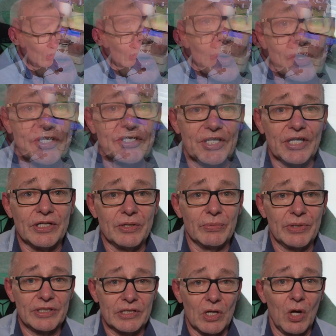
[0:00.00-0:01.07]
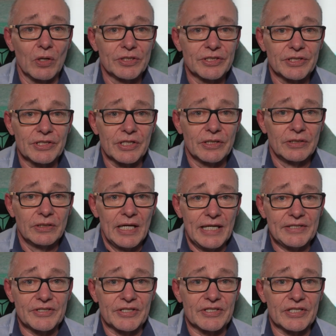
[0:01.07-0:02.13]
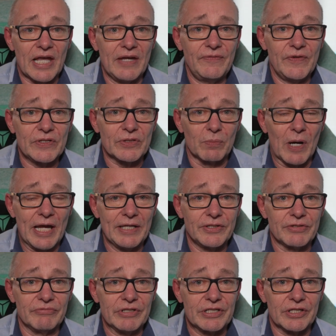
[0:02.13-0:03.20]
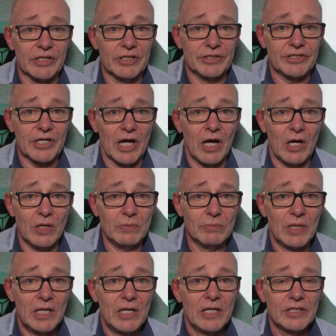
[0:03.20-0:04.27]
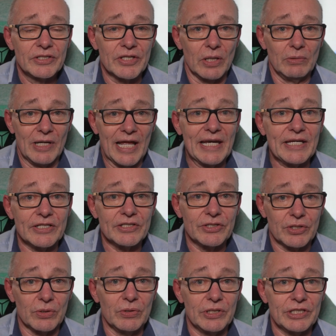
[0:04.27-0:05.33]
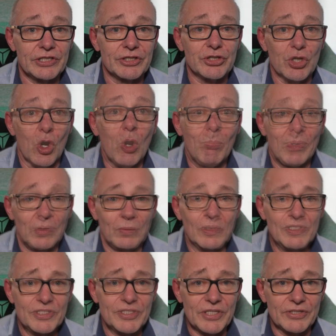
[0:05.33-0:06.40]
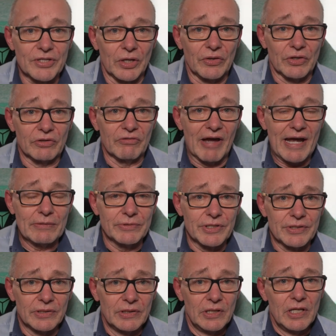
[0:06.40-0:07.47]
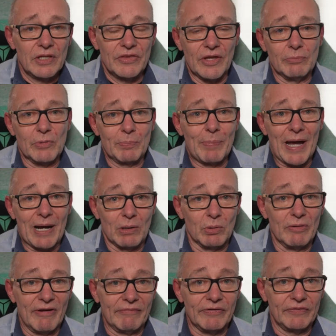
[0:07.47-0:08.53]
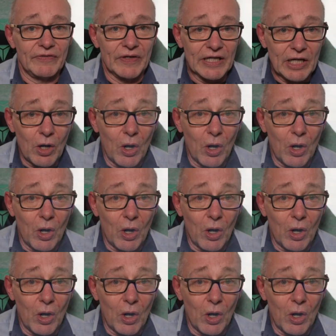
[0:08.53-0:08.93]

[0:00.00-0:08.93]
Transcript: or the signal is lost. It's the safest way to return to home, so let it do its job. Once it's on the ground, then we power everything